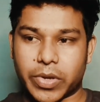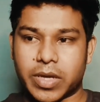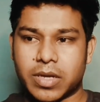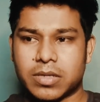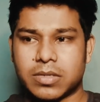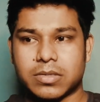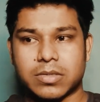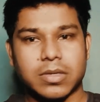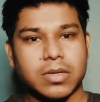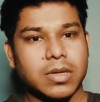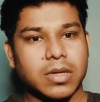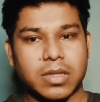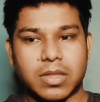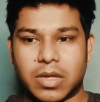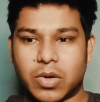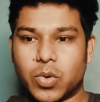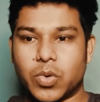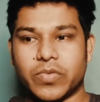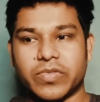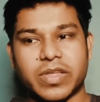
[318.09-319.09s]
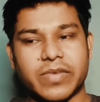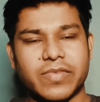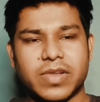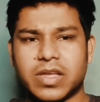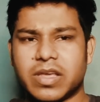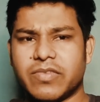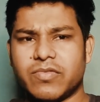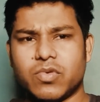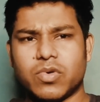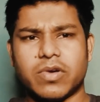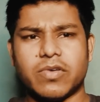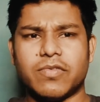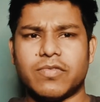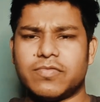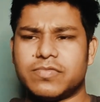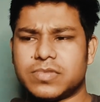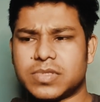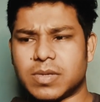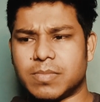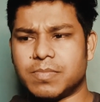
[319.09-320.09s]
Okay, they will give you a
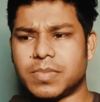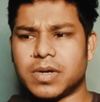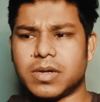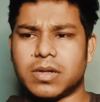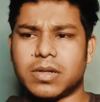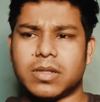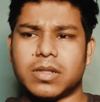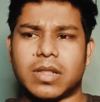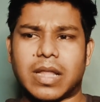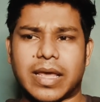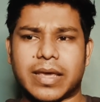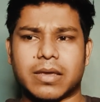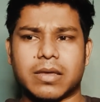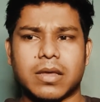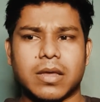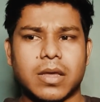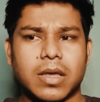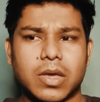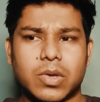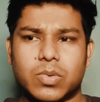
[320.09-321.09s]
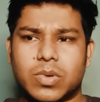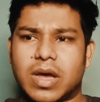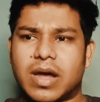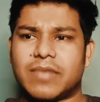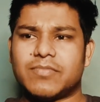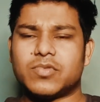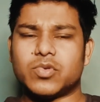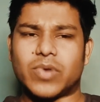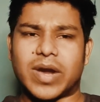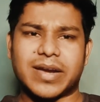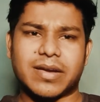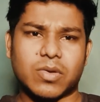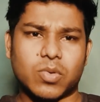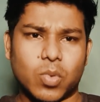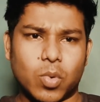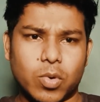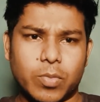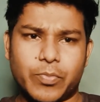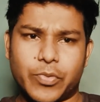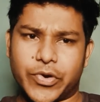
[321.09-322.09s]
simple, like, you have to write a
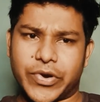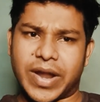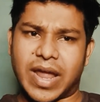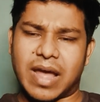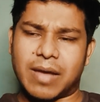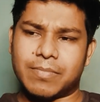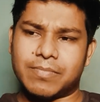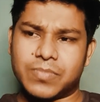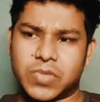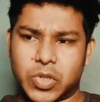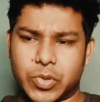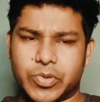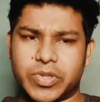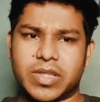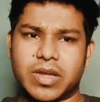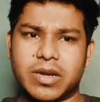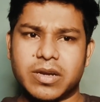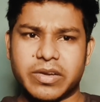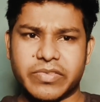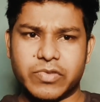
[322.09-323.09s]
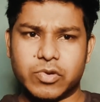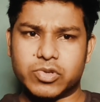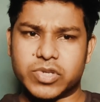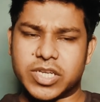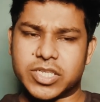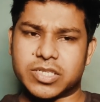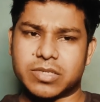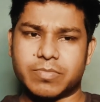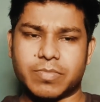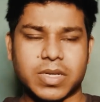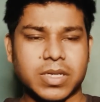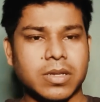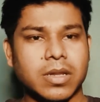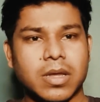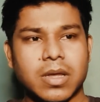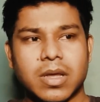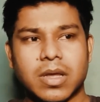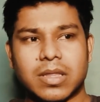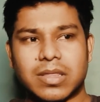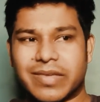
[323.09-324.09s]
code program during the interview session, but
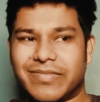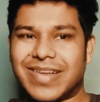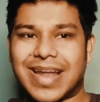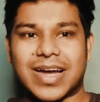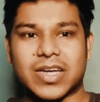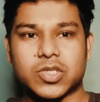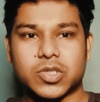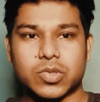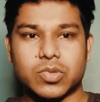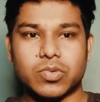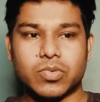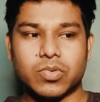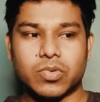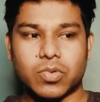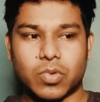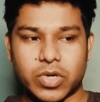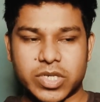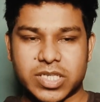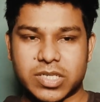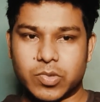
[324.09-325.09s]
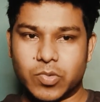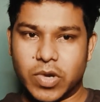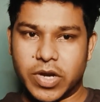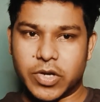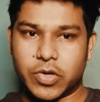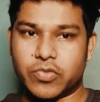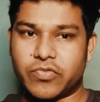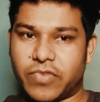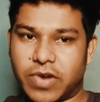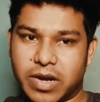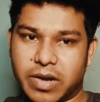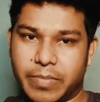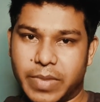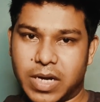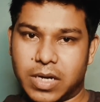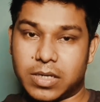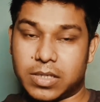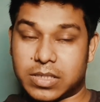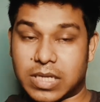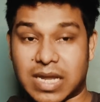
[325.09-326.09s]
they will ask you questions related to
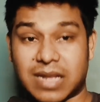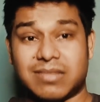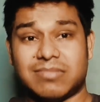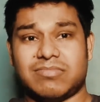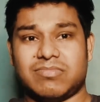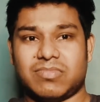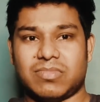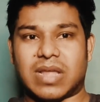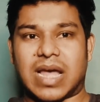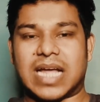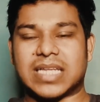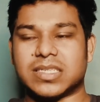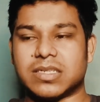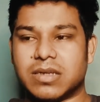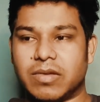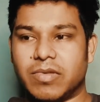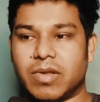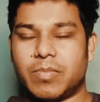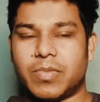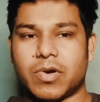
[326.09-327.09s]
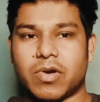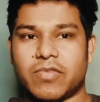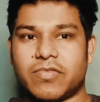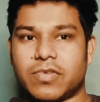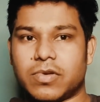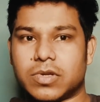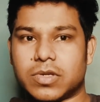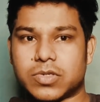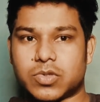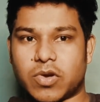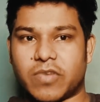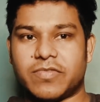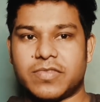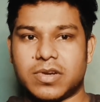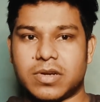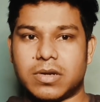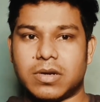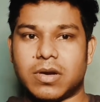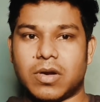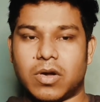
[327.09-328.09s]
fundamentals. And as a developer of a
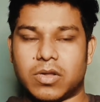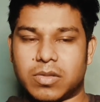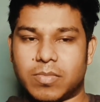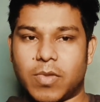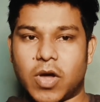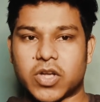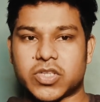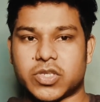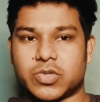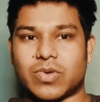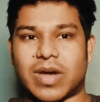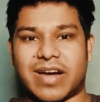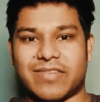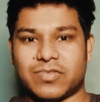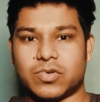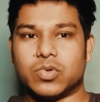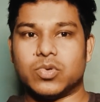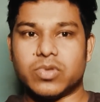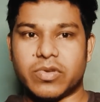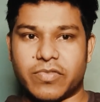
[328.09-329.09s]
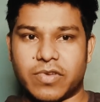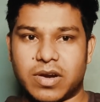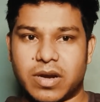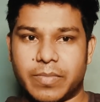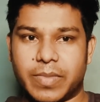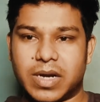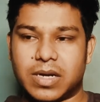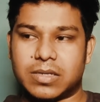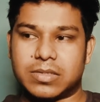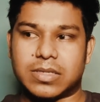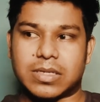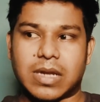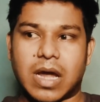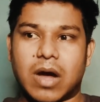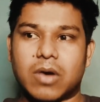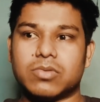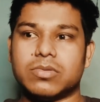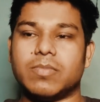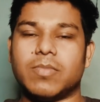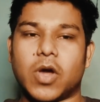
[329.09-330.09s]
software on the blockchain, you have to know the fundamentals, that
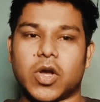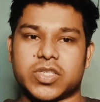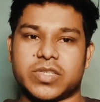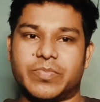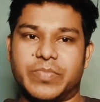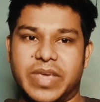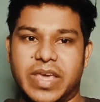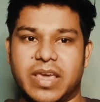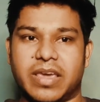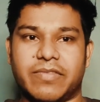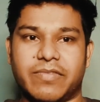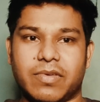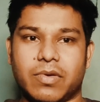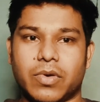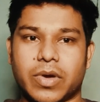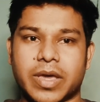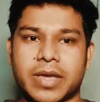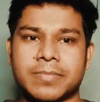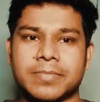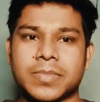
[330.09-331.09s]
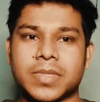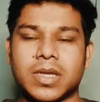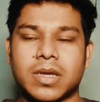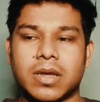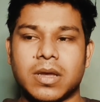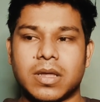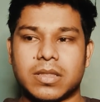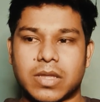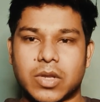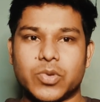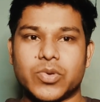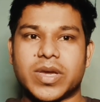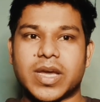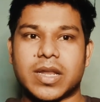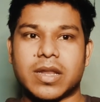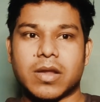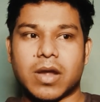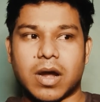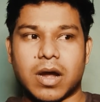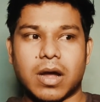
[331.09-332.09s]
how the blockchain behave. Okay, then you
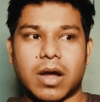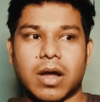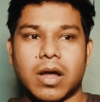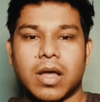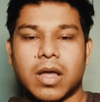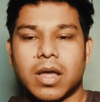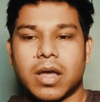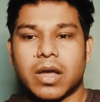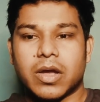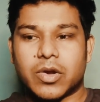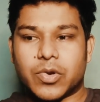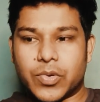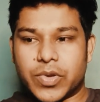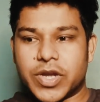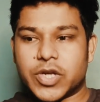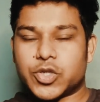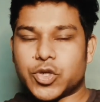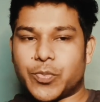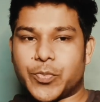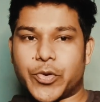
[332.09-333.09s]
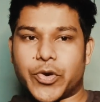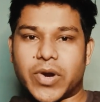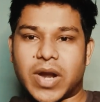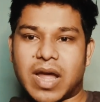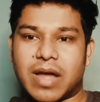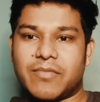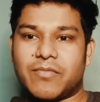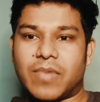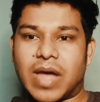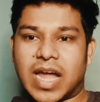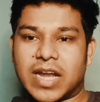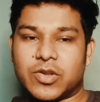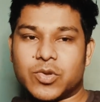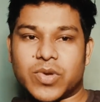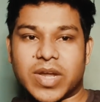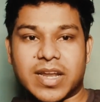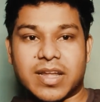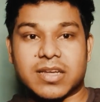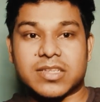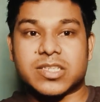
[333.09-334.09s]
can create your program and
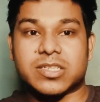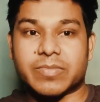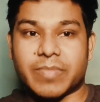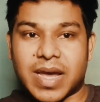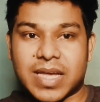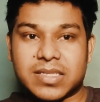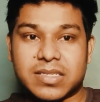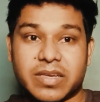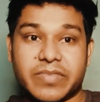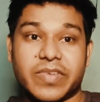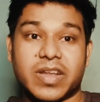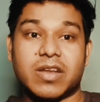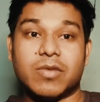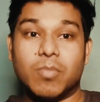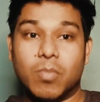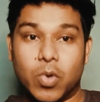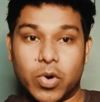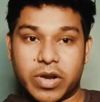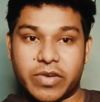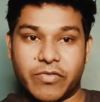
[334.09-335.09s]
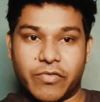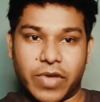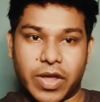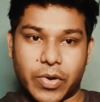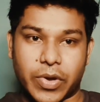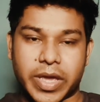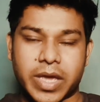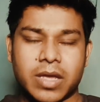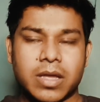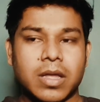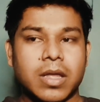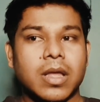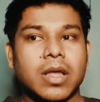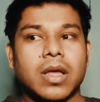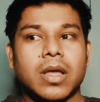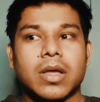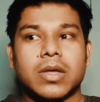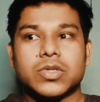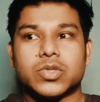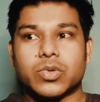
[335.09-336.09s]
you can customize even in motor way. Okay,
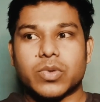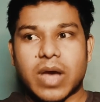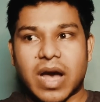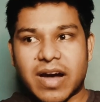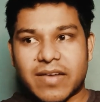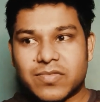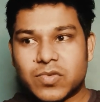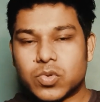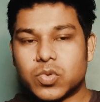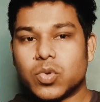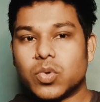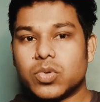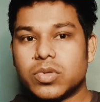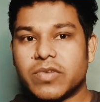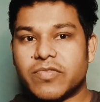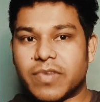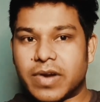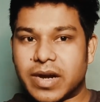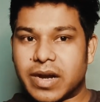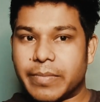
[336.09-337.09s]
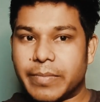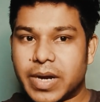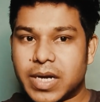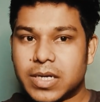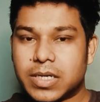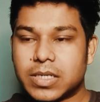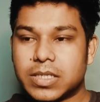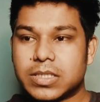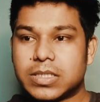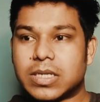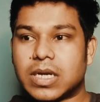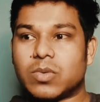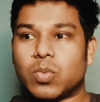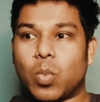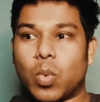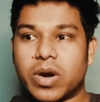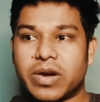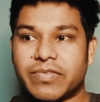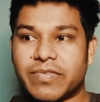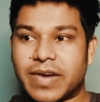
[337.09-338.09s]
so you have to know the fundamentals, that
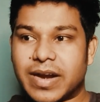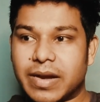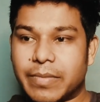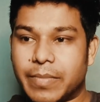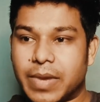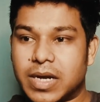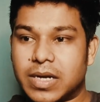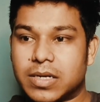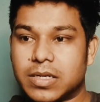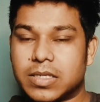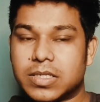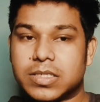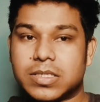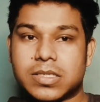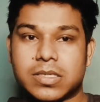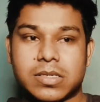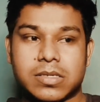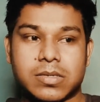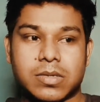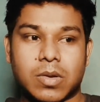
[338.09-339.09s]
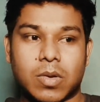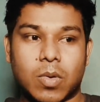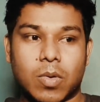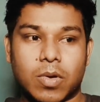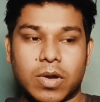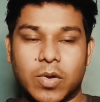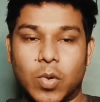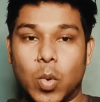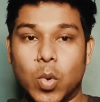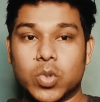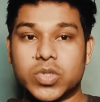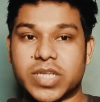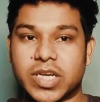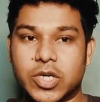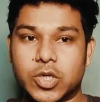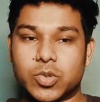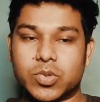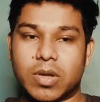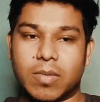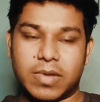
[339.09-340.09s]
what fundamentals goes
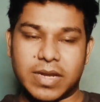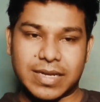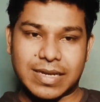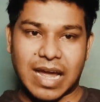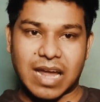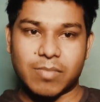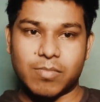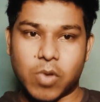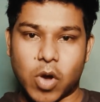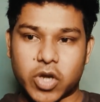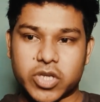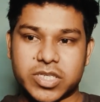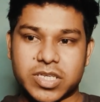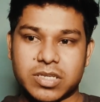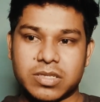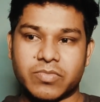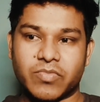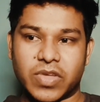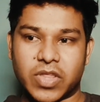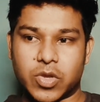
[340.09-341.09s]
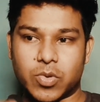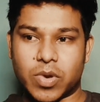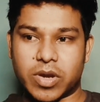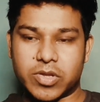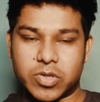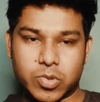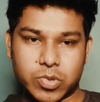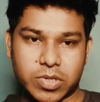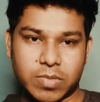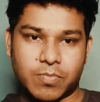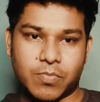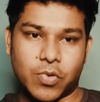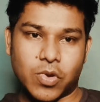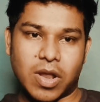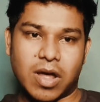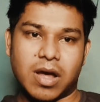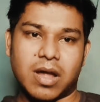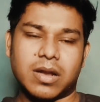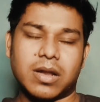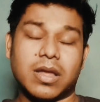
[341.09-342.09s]
into the entire blockchain, whether you are using
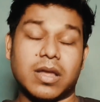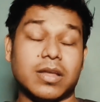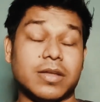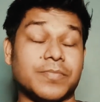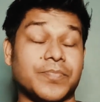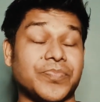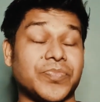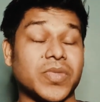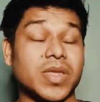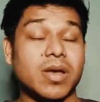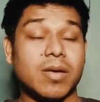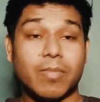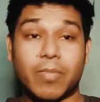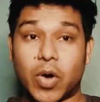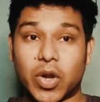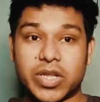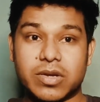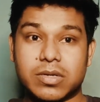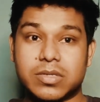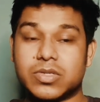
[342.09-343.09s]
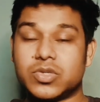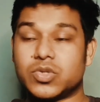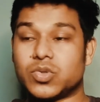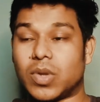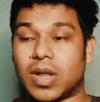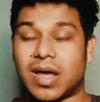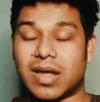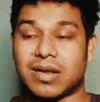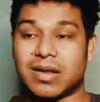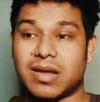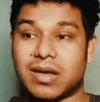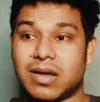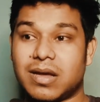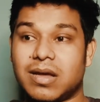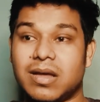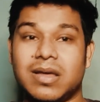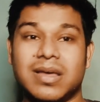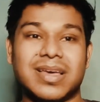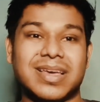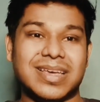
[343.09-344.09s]
Polygon,
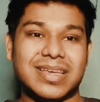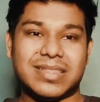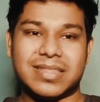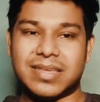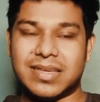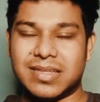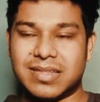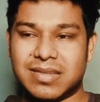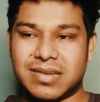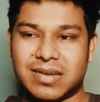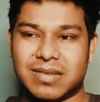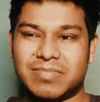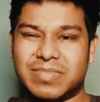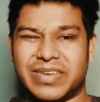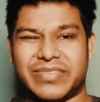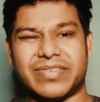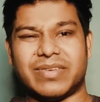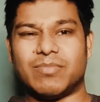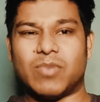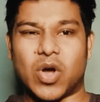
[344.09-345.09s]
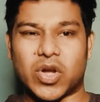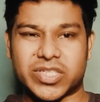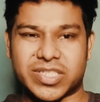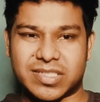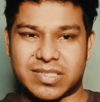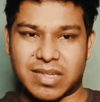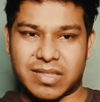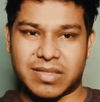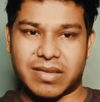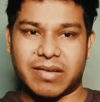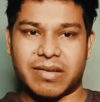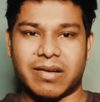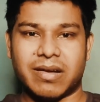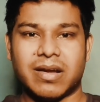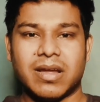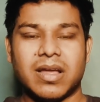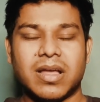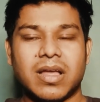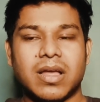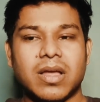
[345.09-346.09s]
Solana, Ethereum, different blockchains are there.